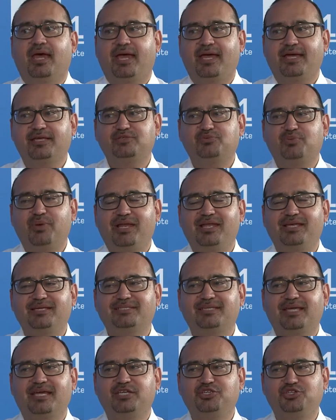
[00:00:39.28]
as well
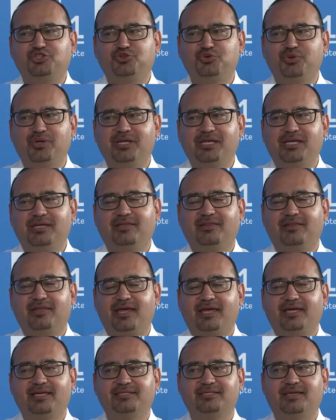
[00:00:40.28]
as ensuring
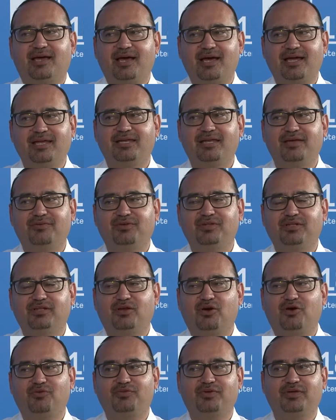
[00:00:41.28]
there is high level
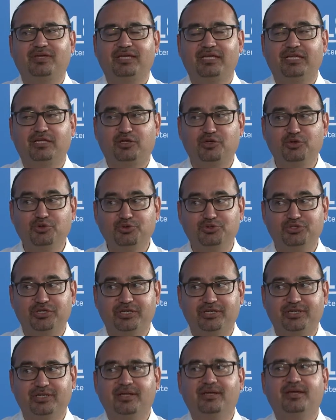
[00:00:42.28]
of inclusion
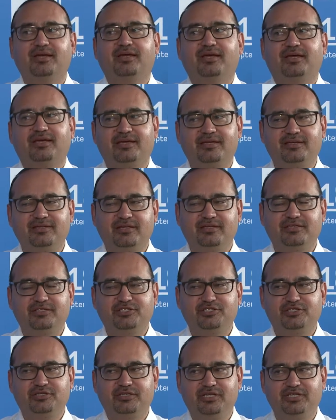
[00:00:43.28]
in the
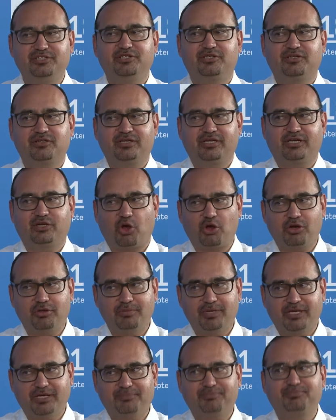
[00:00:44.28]
digital
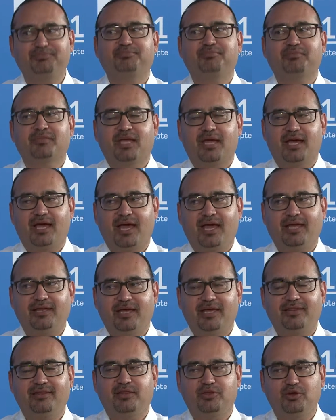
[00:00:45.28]
economy. And,
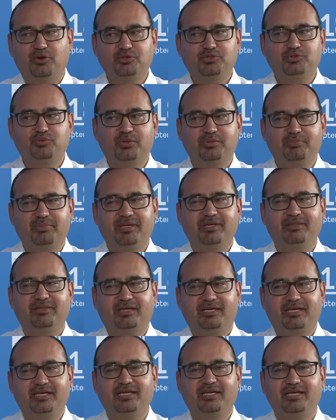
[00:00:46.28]
and those would be the
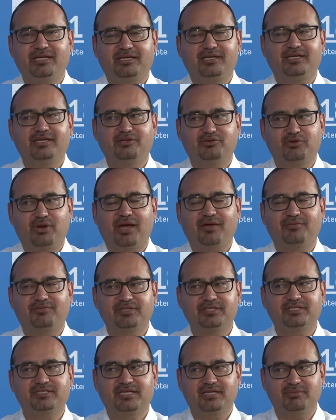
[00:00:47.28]
key, key
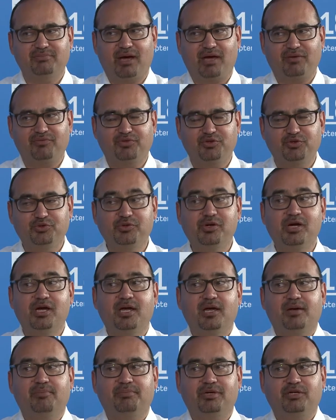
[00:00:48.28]
drivers in my view,
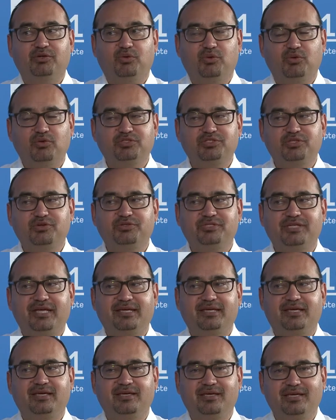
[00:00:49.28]
but also
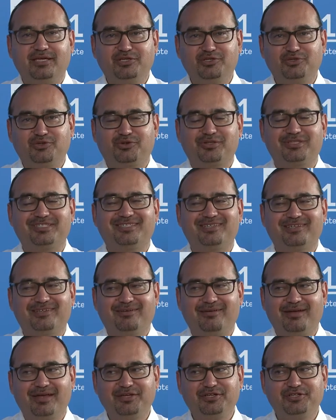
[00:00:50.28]
taking into
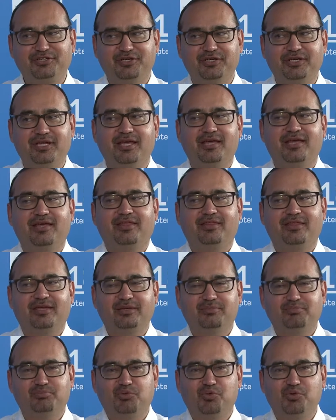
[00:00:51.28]
consideration the
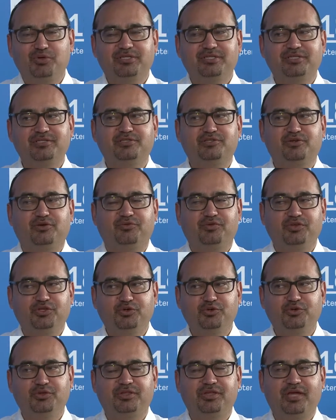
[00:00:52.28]
importance of
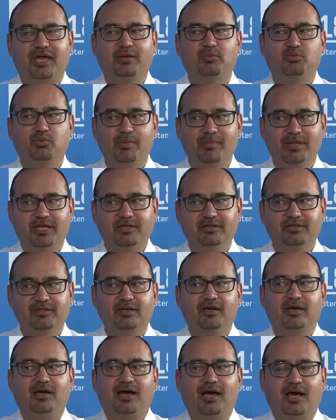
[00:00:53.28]
youth and women.
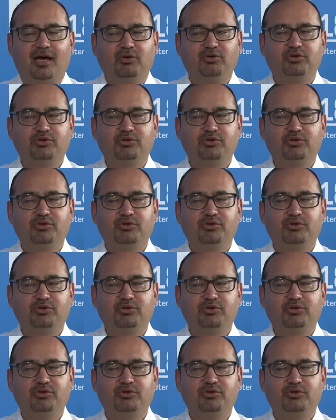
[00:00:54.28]
How